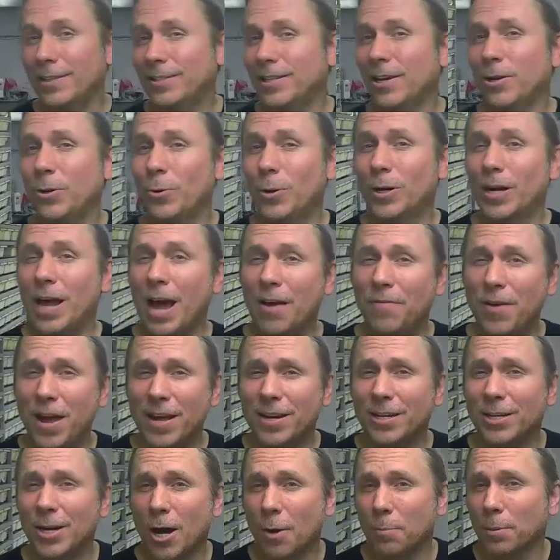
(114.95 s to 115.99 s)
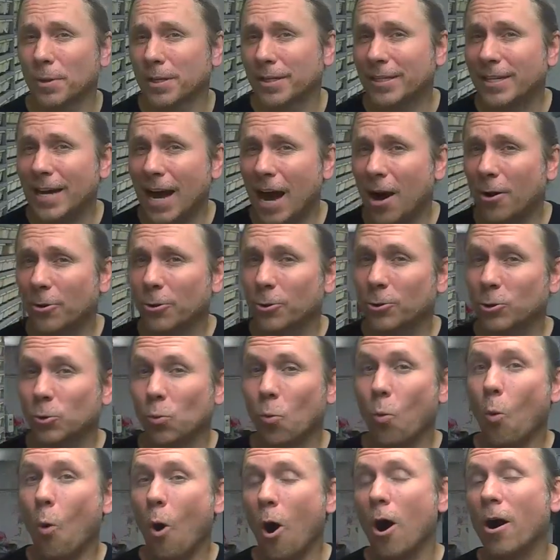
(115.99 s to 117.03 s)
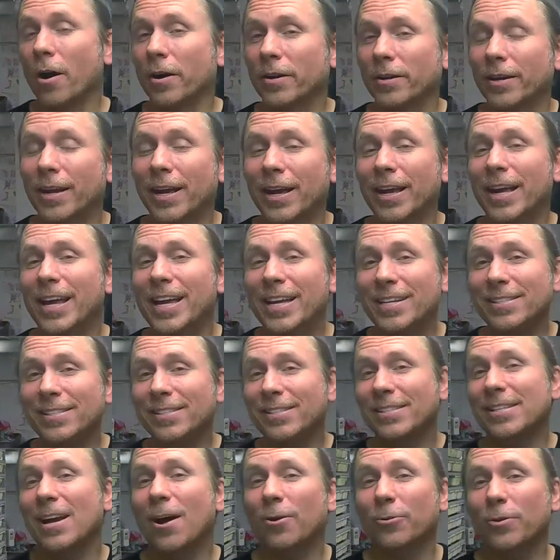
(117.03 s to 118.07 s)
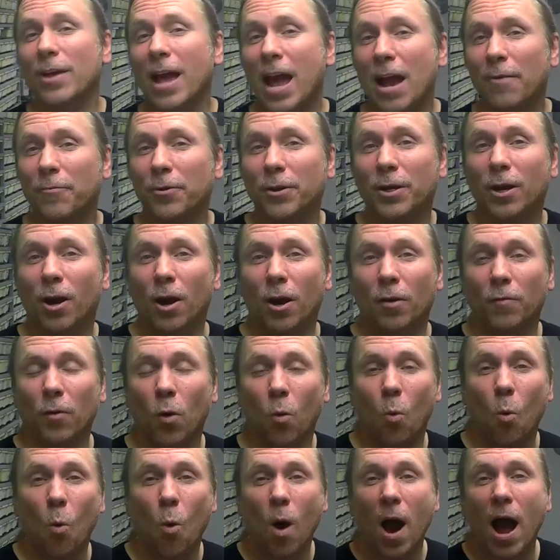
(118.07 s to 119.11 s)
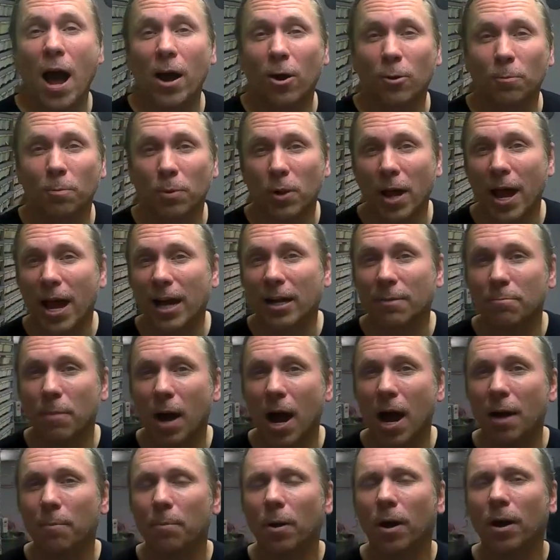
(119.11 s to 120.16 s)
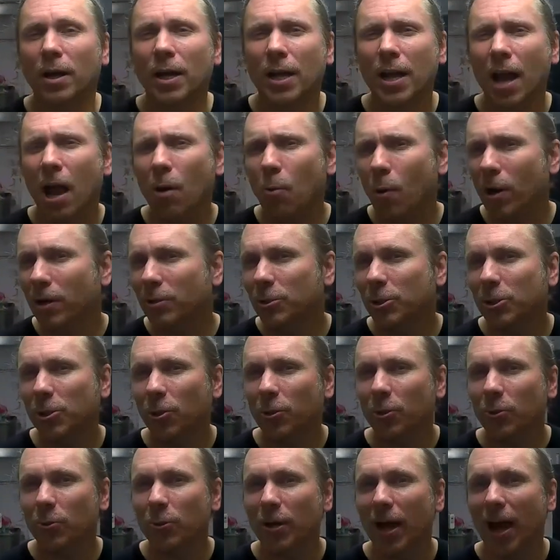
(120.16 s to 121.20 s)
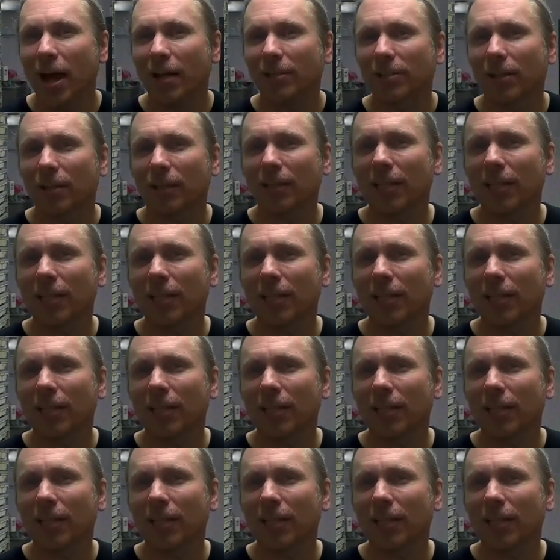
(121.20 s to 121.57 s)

I tell you what, I've had a couple encounters, one in South Africa of a wild black mamba. I want to show you guys a